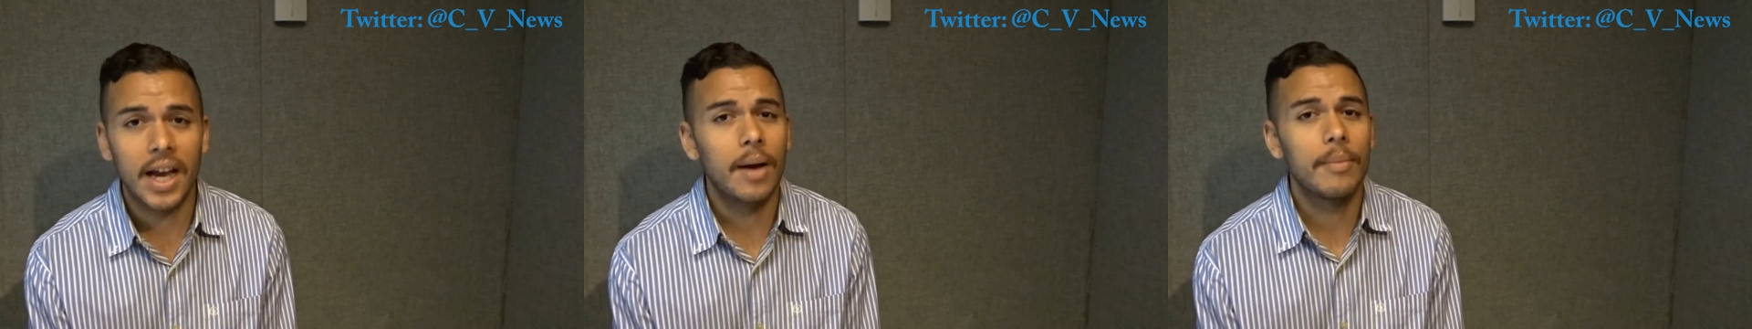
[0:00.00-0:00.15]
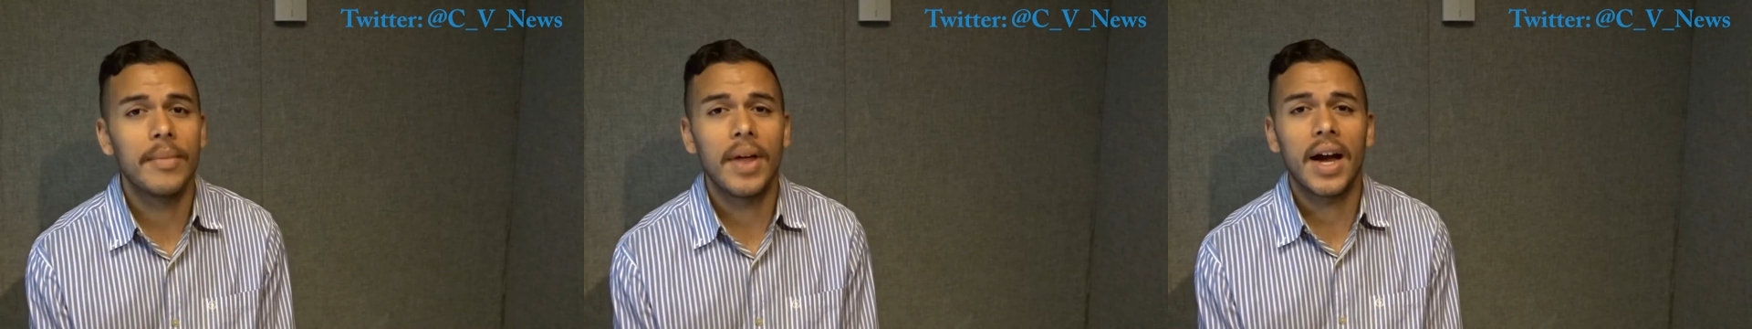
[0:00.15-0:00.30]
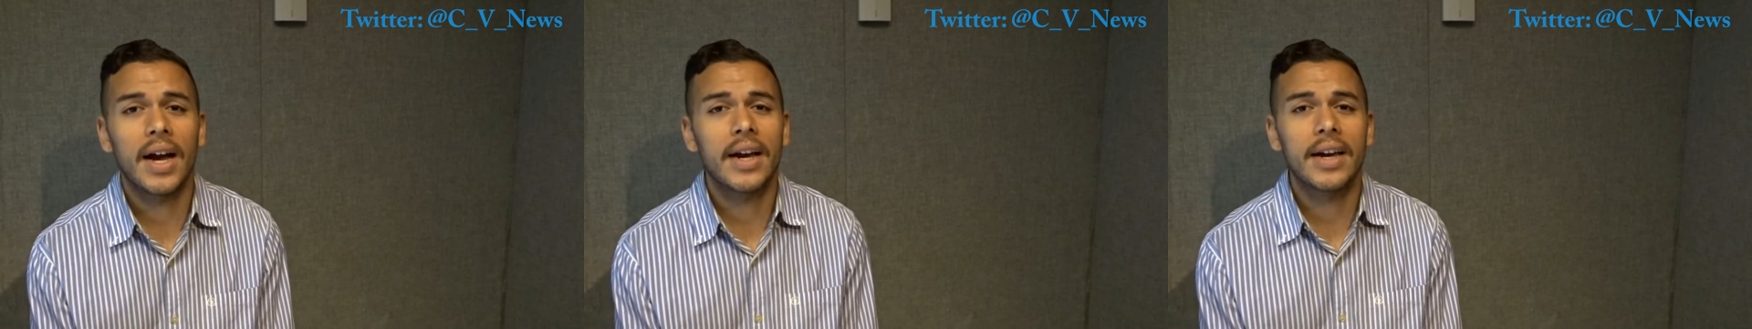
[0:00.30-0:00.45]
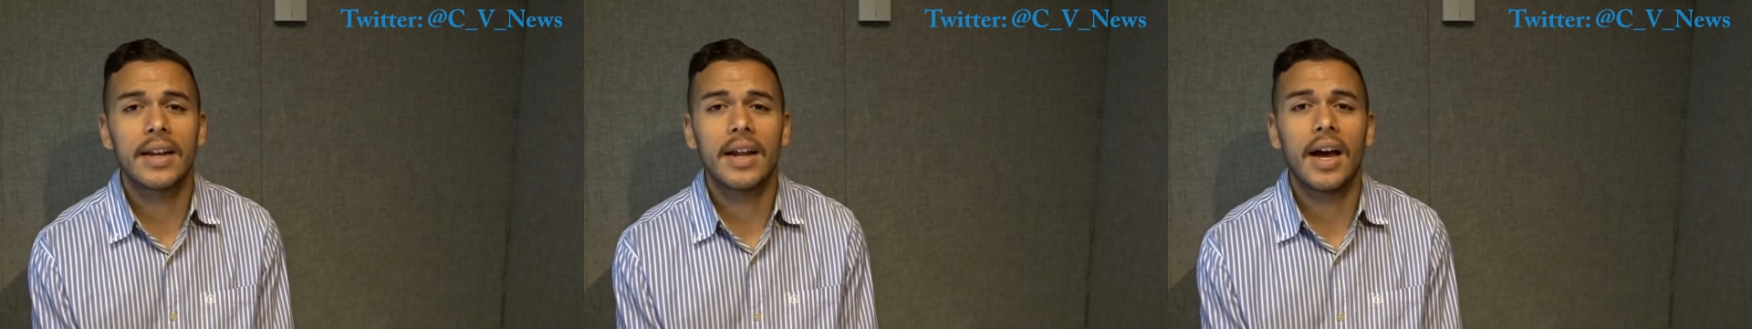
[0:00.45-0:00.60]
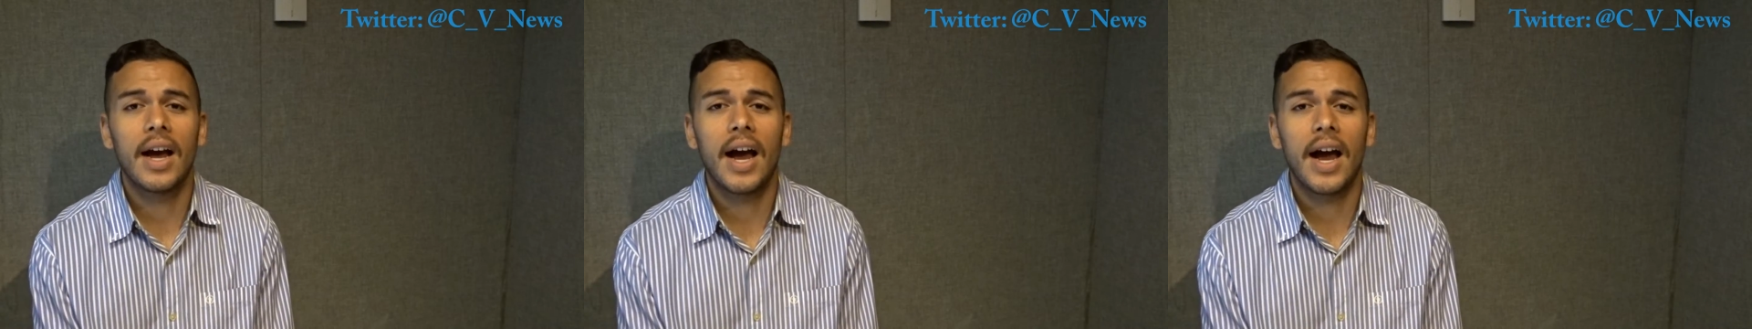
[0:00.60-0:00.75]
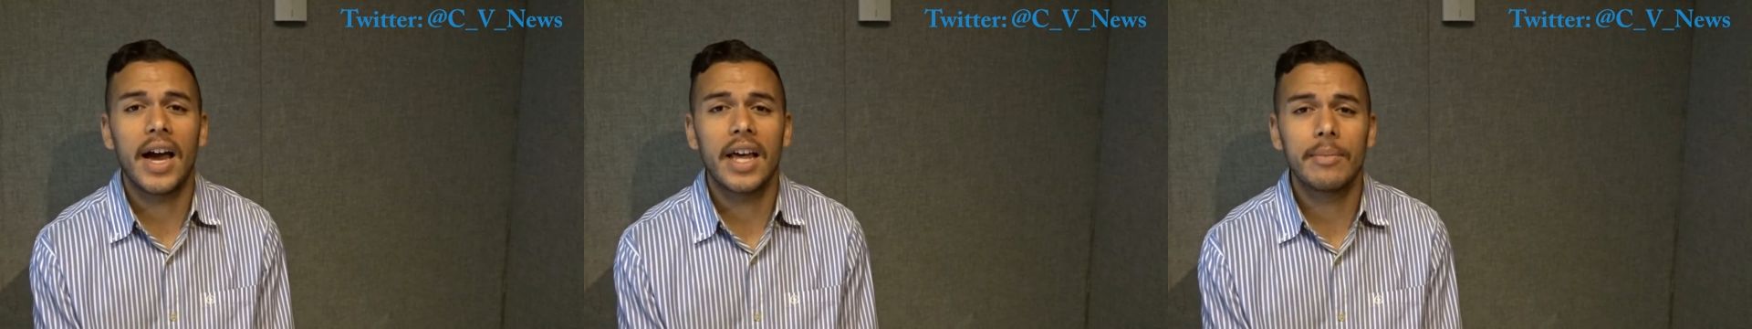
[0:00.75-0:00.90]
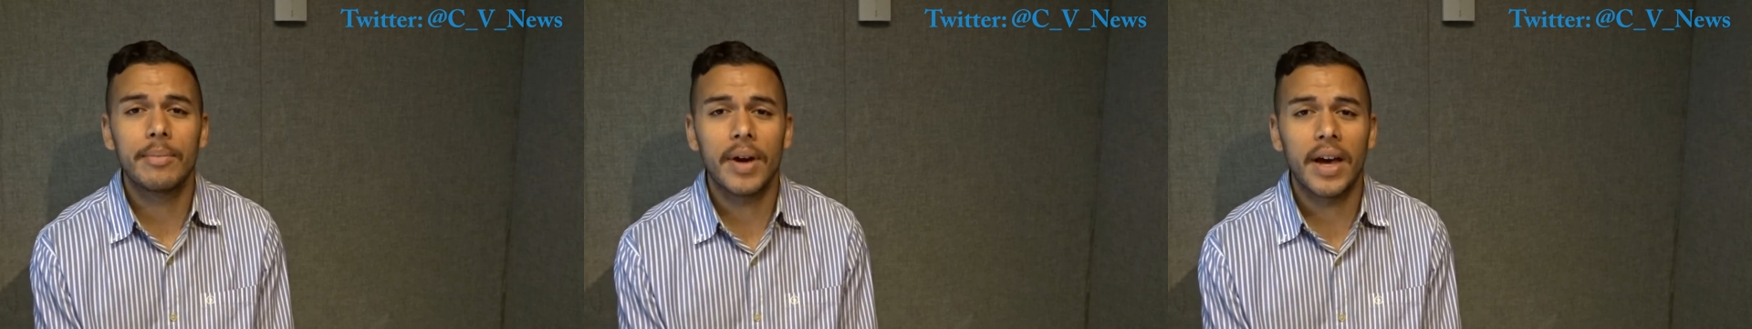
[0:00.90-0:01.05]
"I'm not going to
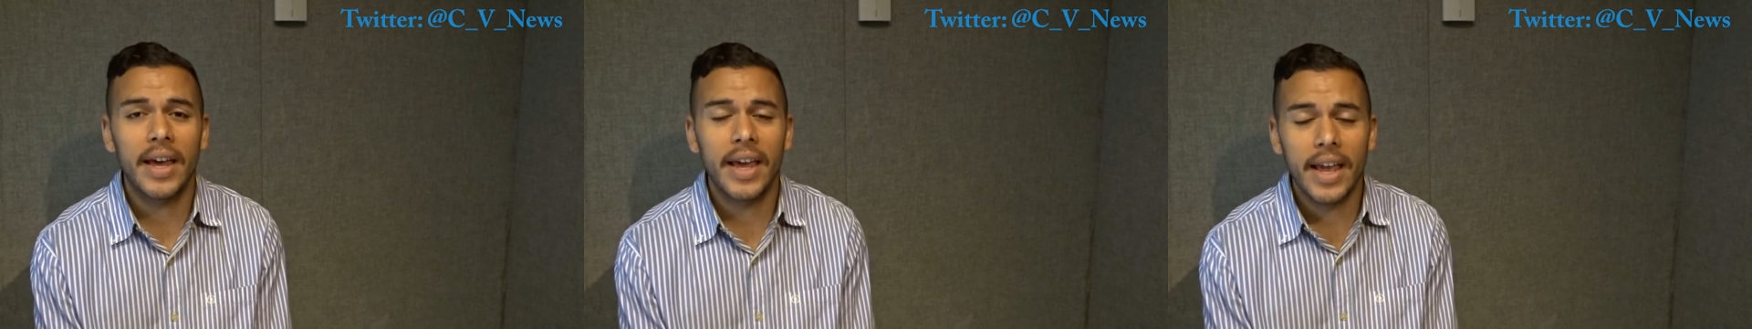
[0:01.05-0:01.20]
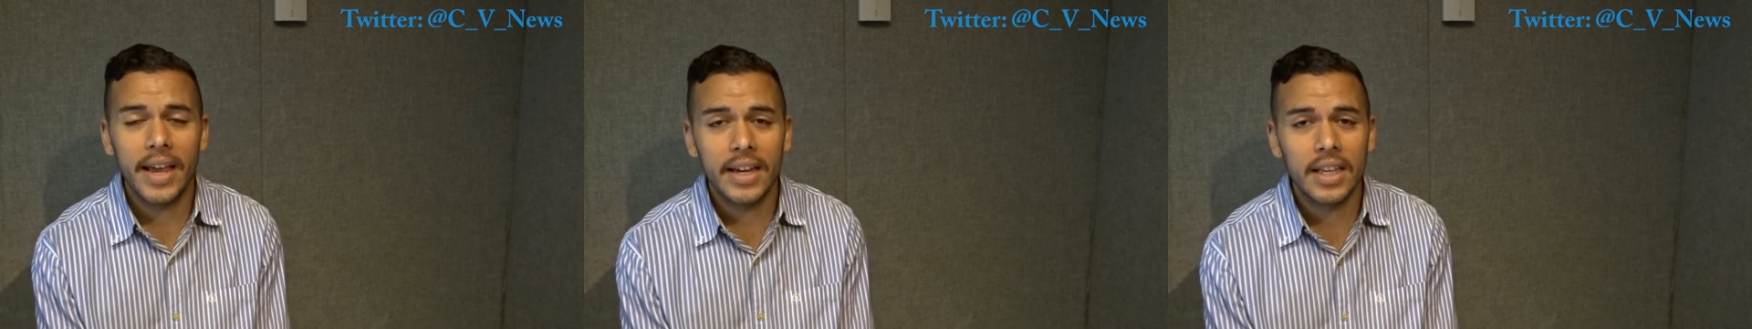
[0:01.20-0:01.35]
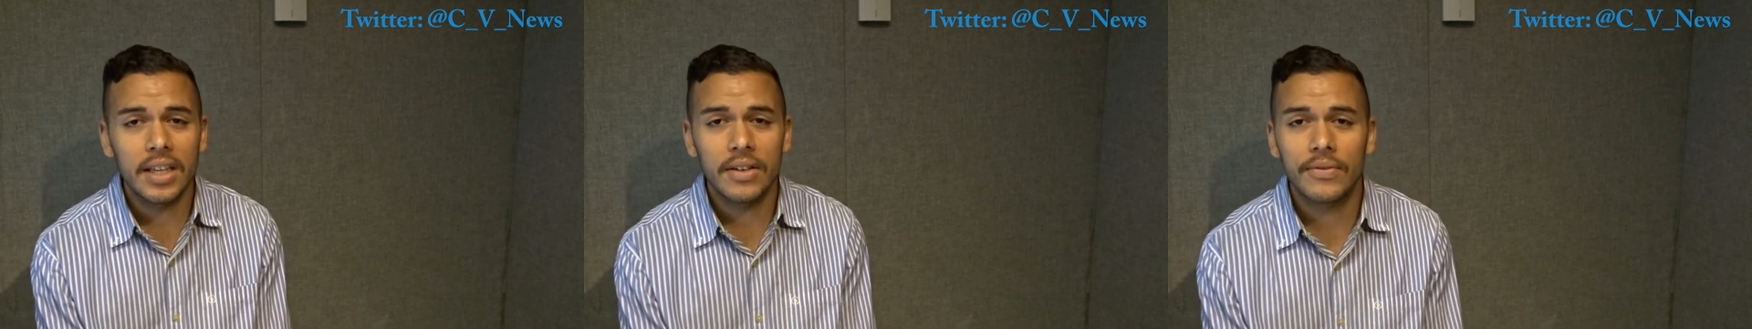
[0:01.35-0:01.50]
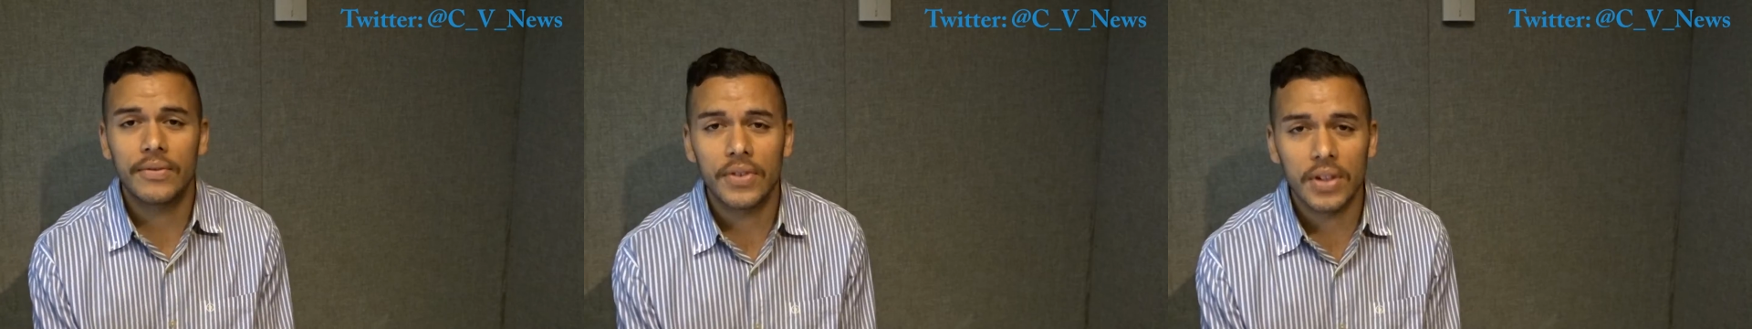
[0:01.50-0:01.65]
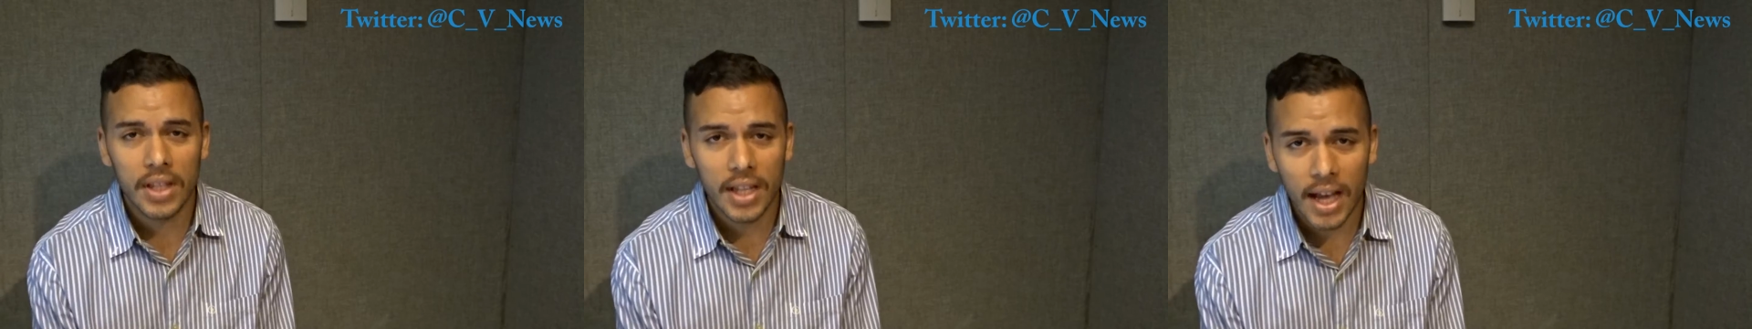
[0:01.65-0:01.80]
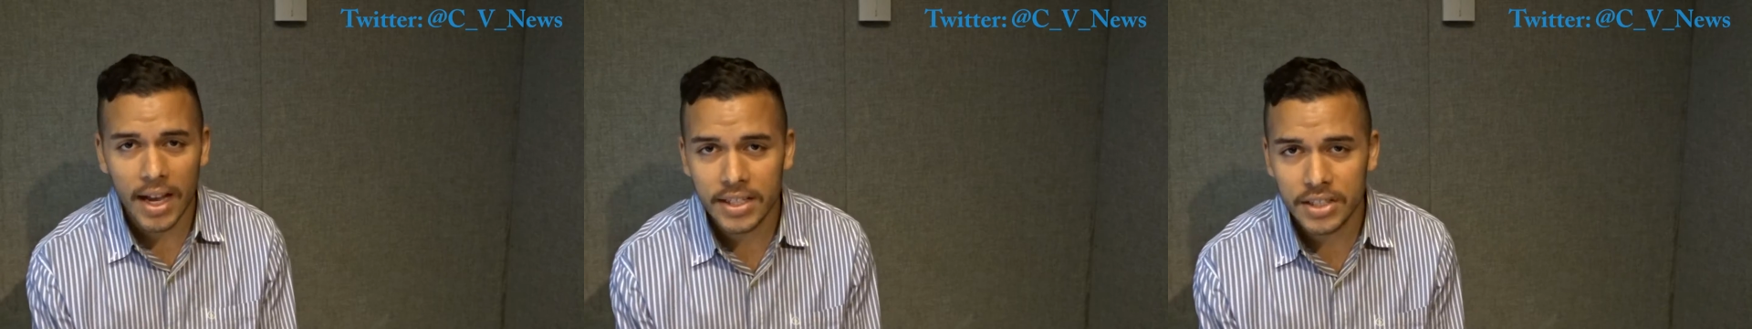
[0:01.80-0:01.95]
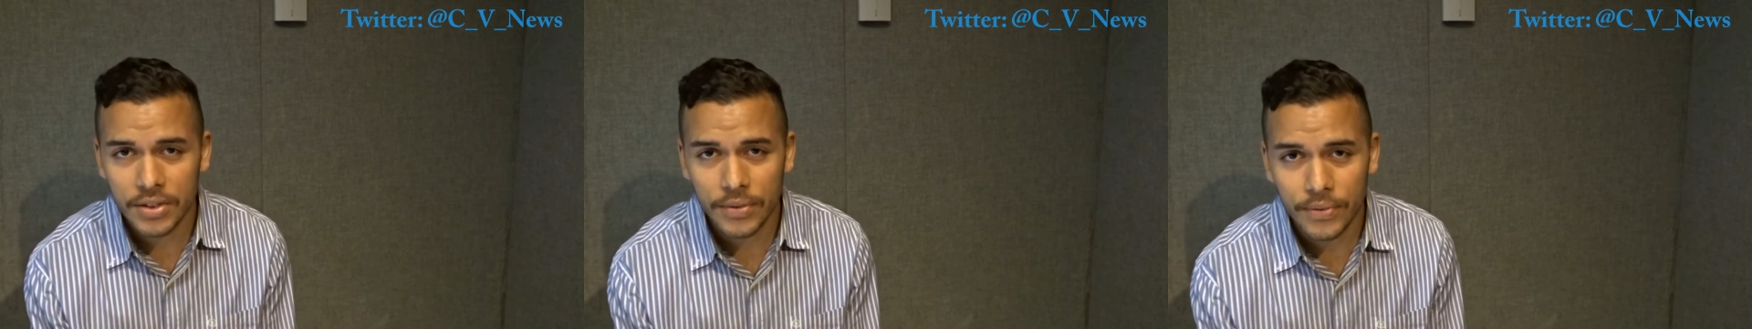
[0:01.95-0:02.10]
hide by any
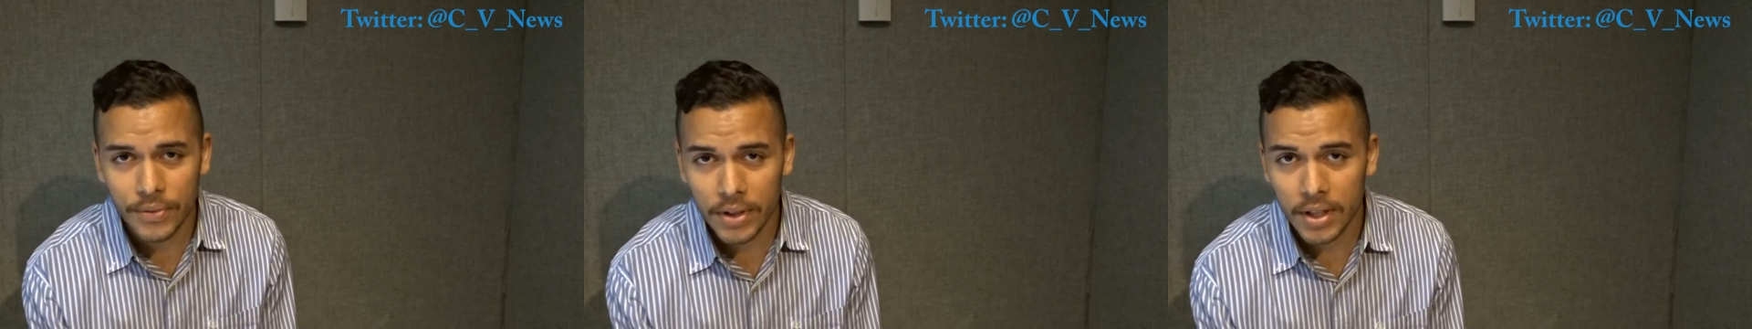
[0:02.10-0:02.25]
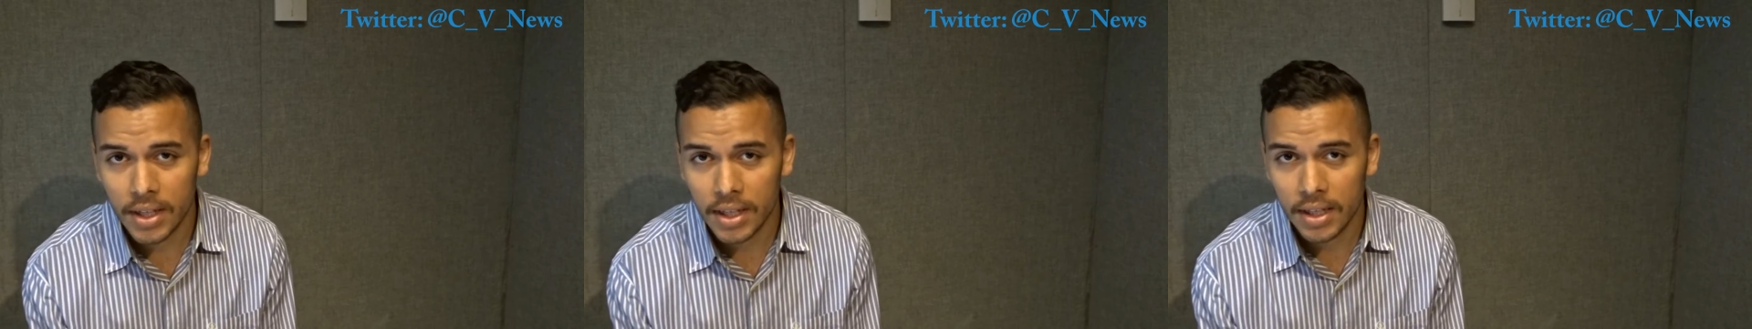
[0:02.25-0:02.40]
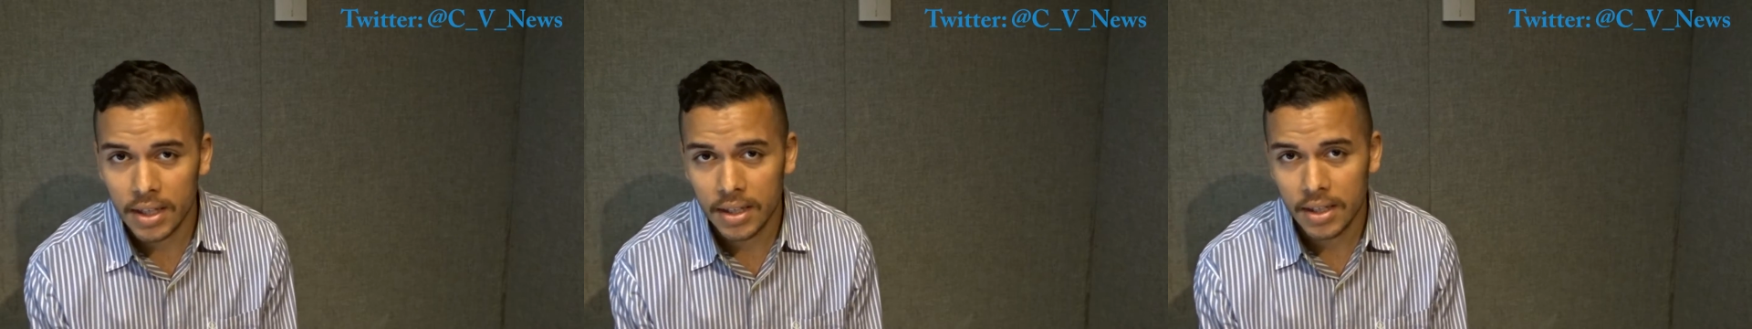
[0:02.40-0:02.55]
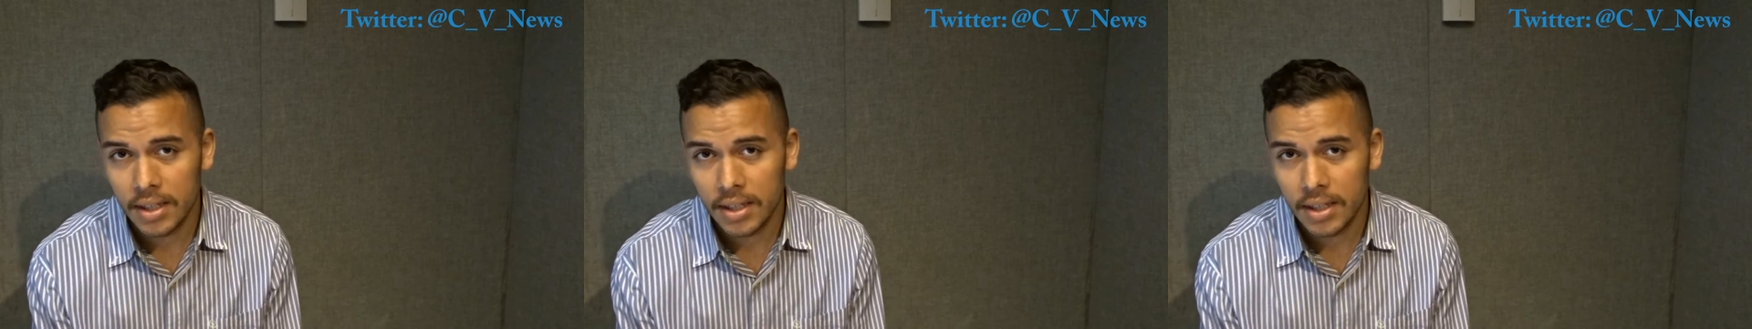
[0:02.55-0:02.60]
philosophy."